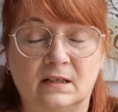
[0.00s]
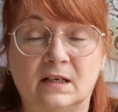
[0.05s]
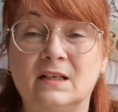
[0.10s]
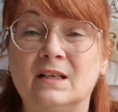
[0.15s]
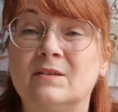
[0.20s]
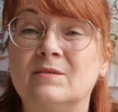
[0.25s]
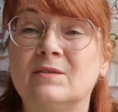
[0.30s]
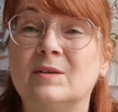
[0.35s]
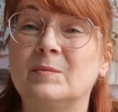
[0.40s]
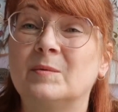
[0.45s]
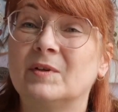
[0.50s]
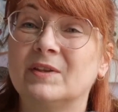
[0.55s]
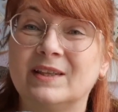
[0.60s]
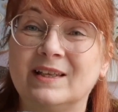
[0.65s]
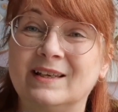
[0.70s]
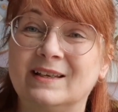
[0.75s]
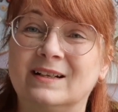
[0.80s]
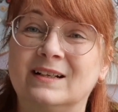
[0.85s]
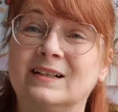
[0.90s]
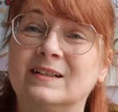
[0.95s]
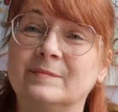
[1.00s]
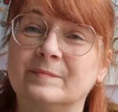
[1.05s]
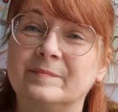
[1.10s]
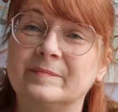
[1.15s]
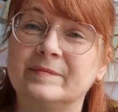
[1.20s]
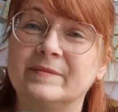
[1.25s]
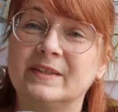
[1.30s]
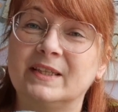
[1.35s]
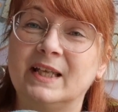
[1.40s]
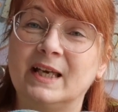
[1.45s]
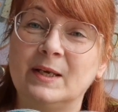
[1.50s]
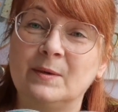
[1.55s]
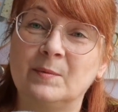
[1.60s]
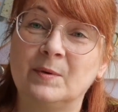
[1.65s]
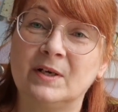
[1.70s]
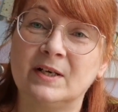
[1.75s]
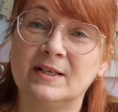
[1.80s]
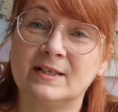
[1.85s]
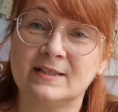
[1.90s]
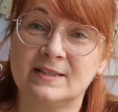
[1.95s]
I don't know what they are. They
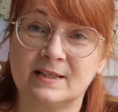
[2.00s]
were